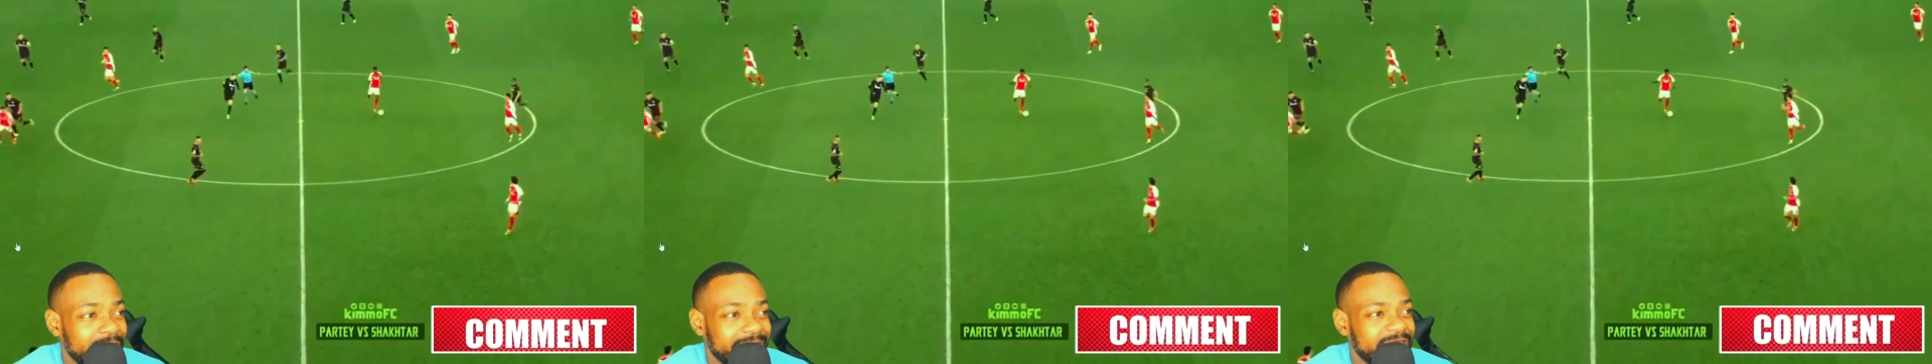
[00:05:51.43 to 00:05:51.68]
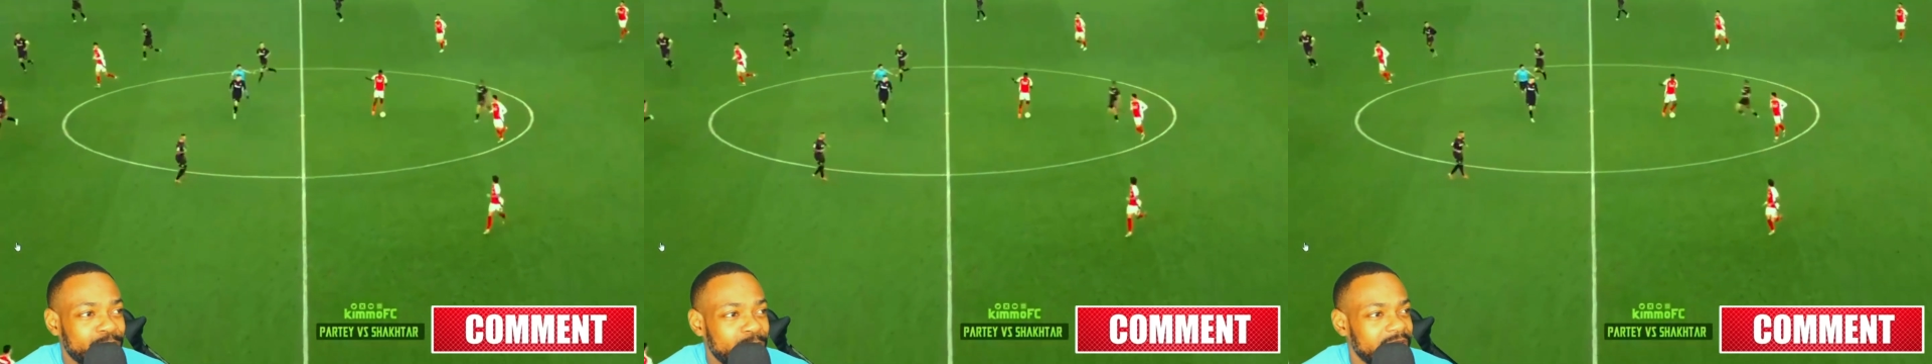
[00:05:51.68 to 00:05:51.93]
Wait,
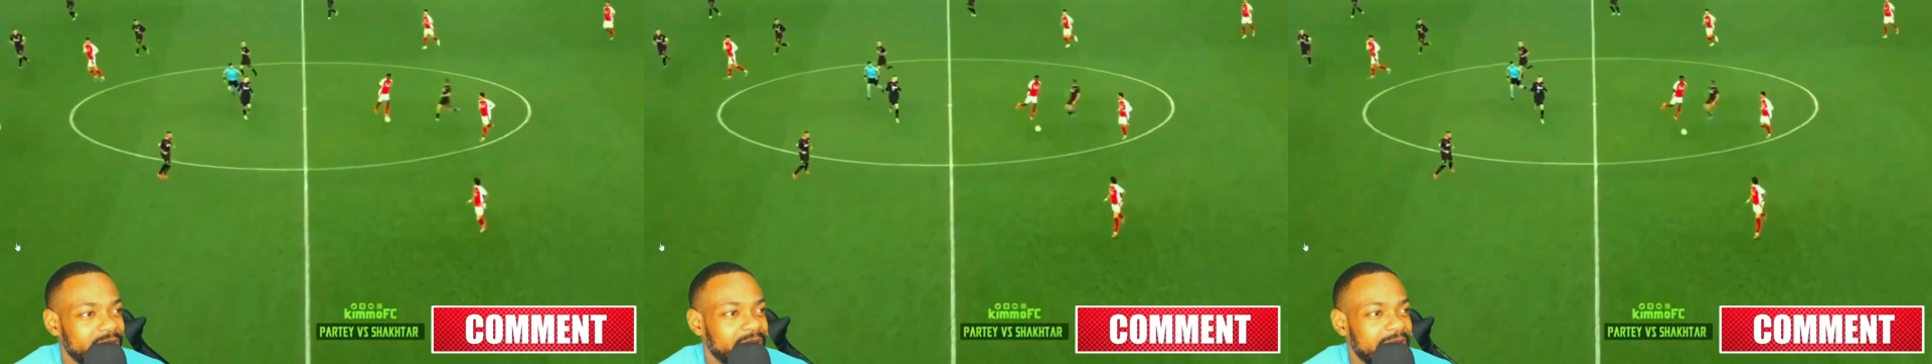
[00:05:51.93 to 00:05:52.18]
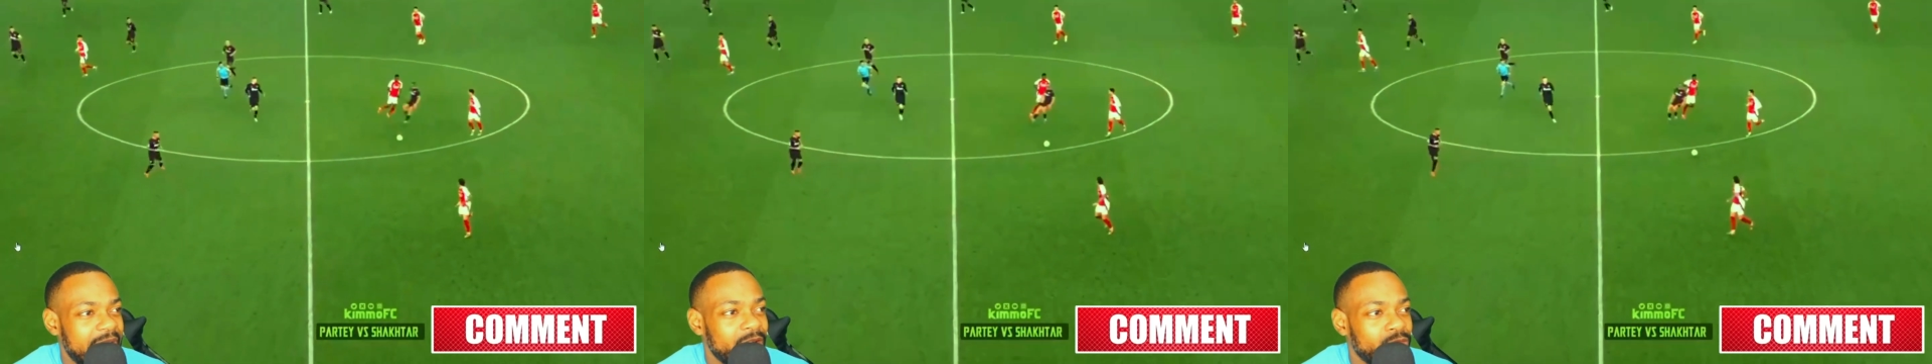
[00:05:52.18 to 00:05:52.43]
look at the
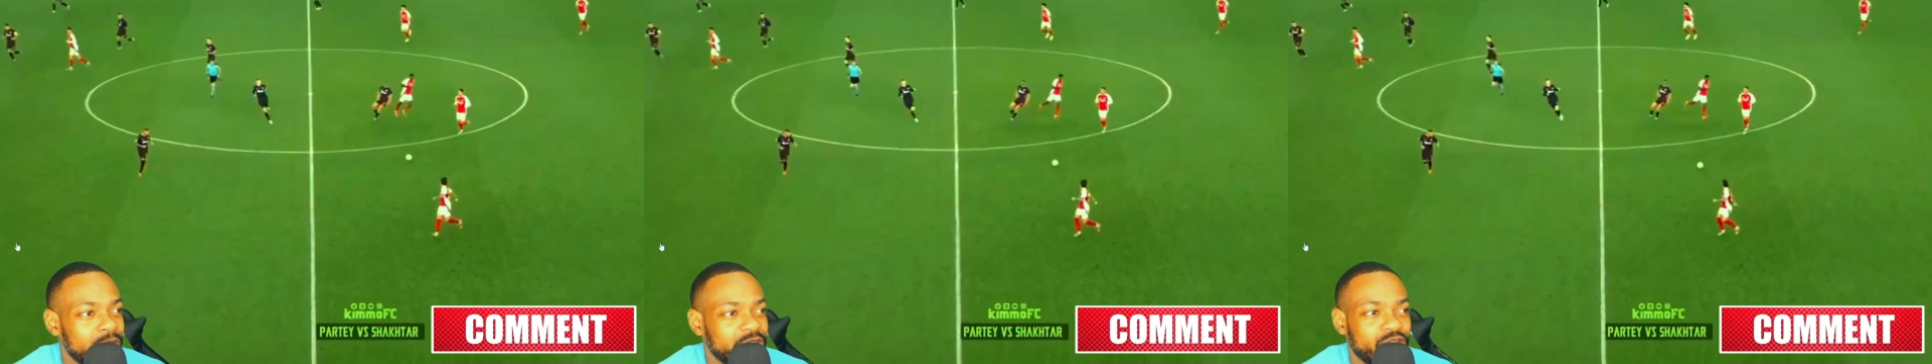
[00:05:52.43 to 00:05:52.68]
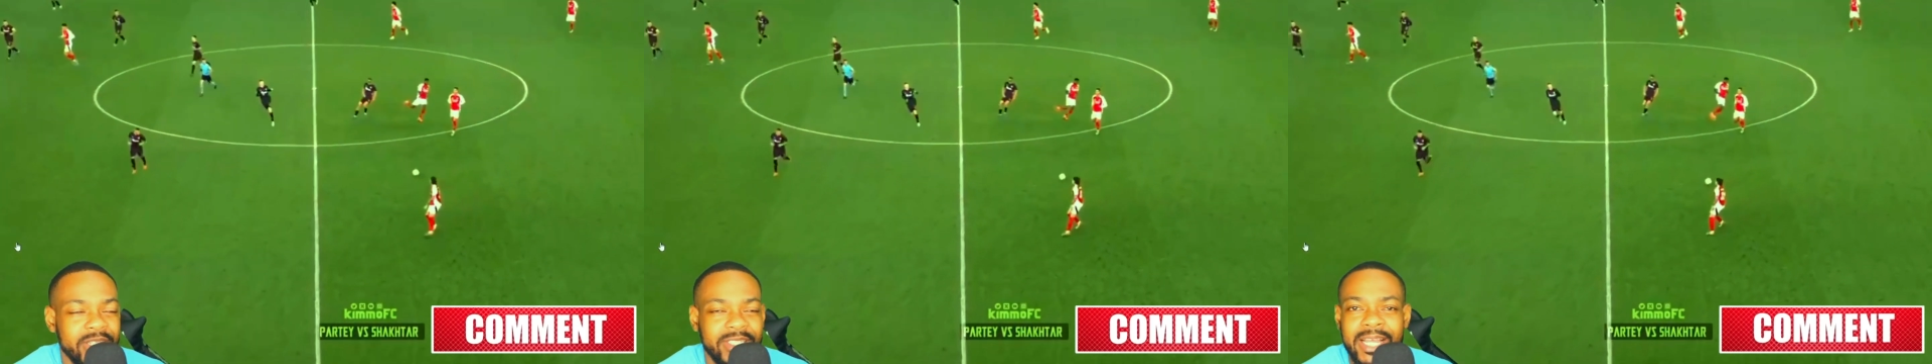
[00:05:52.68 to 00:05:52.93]
speed that
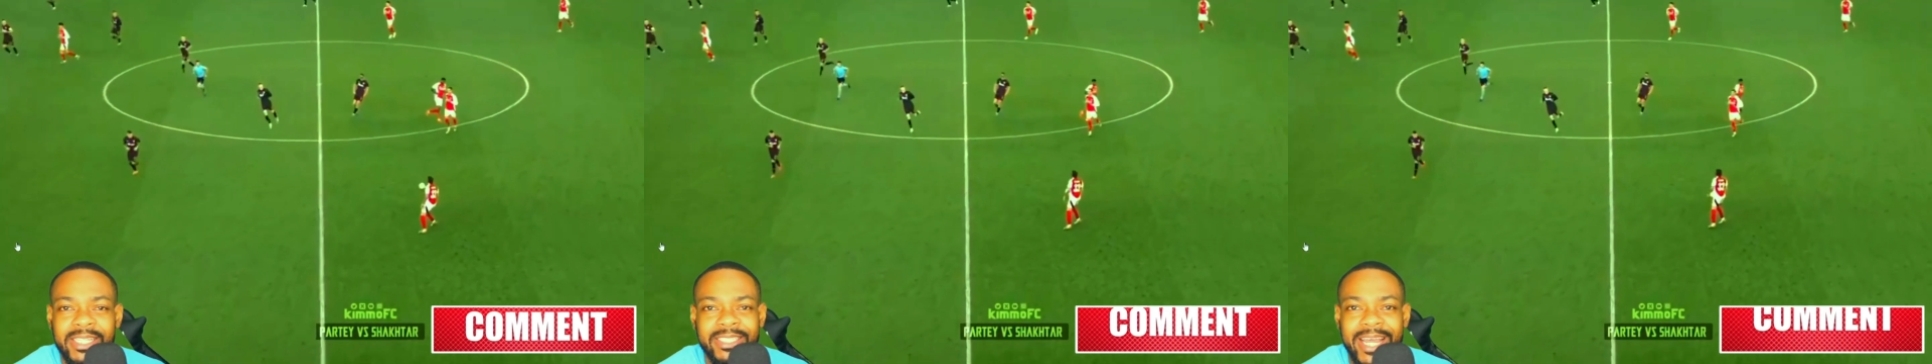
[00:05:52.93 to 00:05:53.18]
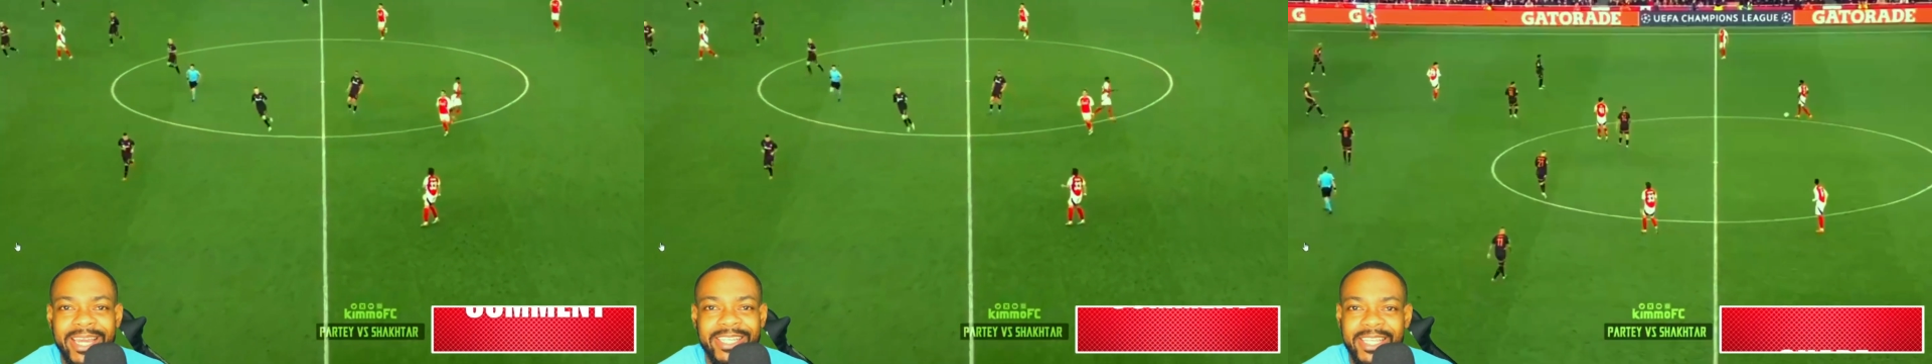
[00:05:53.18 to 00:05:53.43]
everyone is
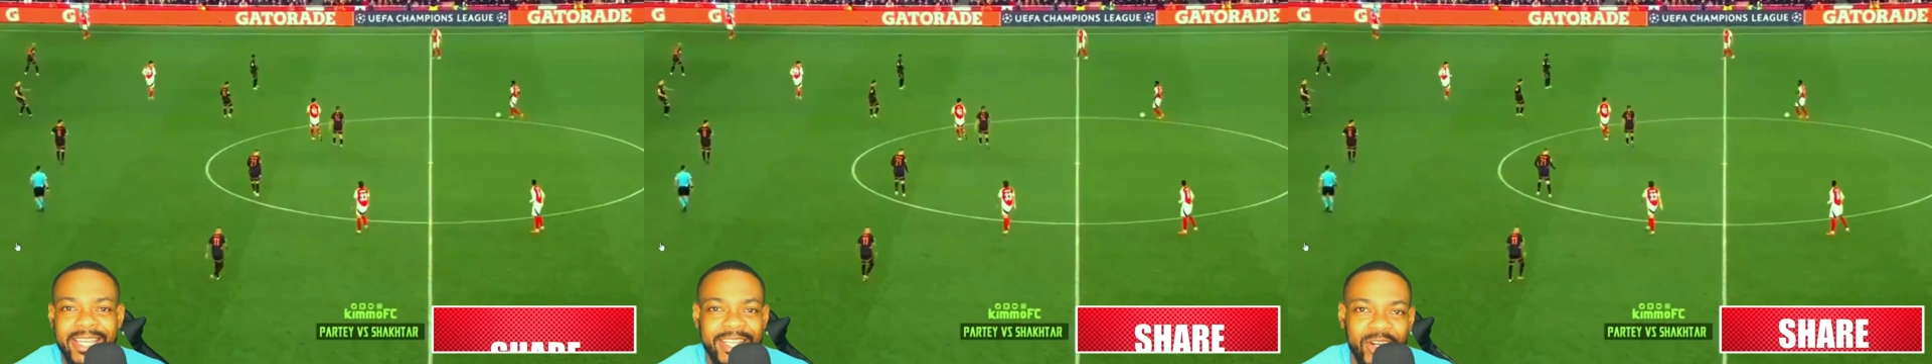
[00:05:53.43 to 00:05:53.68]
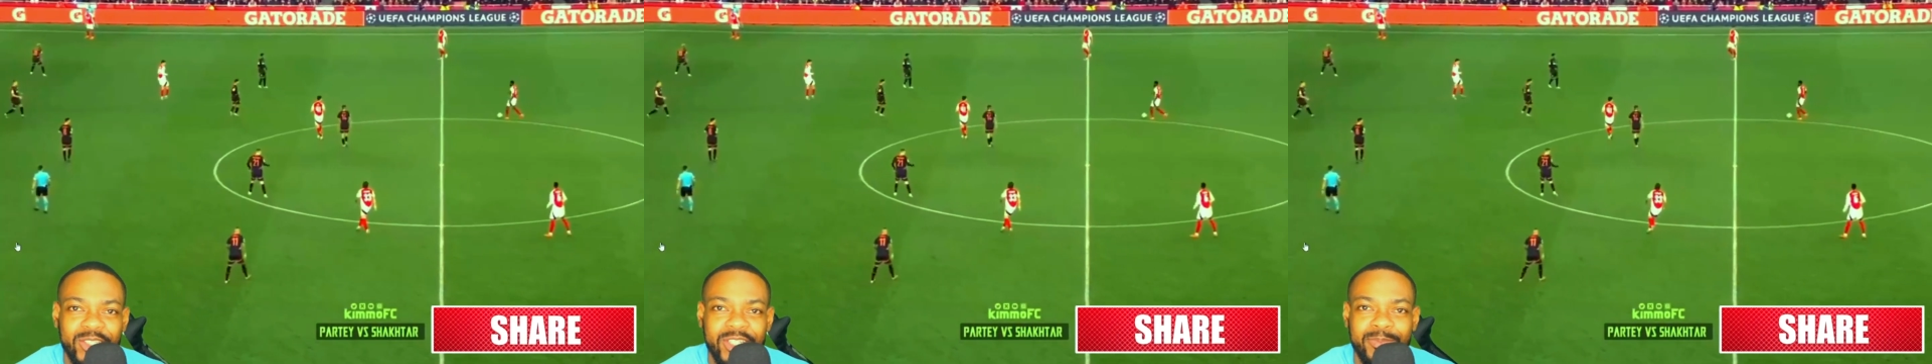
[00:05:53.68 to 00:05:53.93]
criticizing that
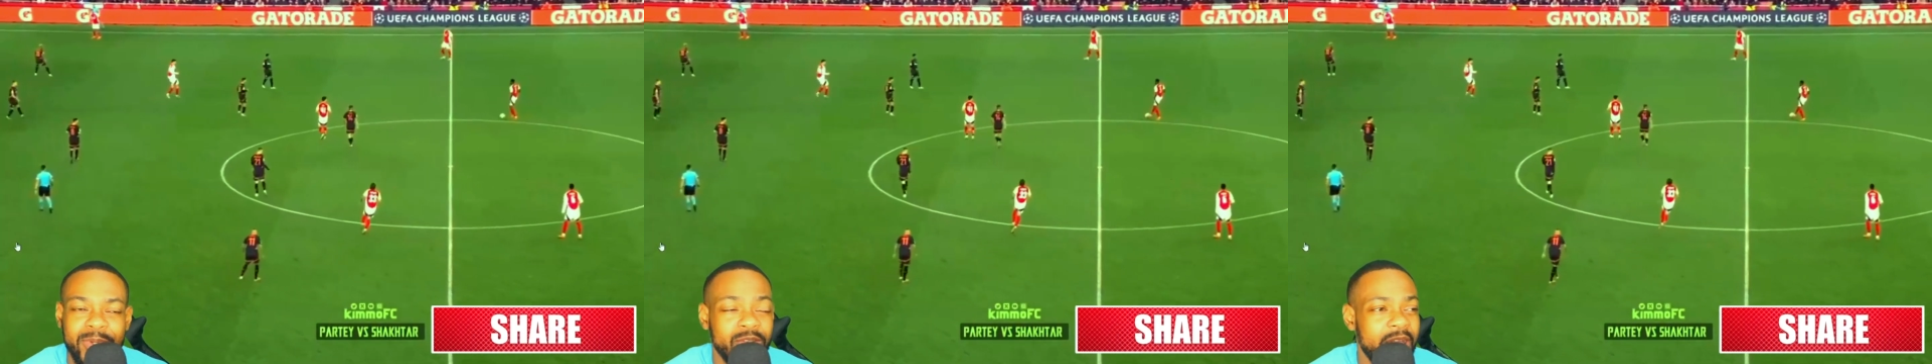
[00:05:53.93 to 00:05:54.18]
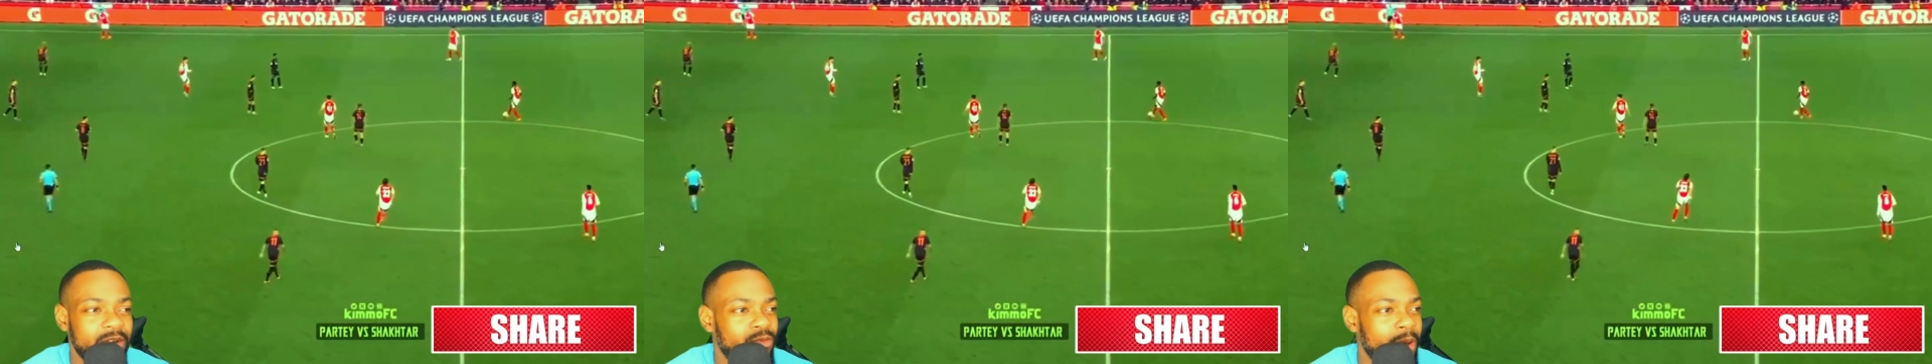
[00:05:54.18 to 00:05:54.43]
he, he lost his speed.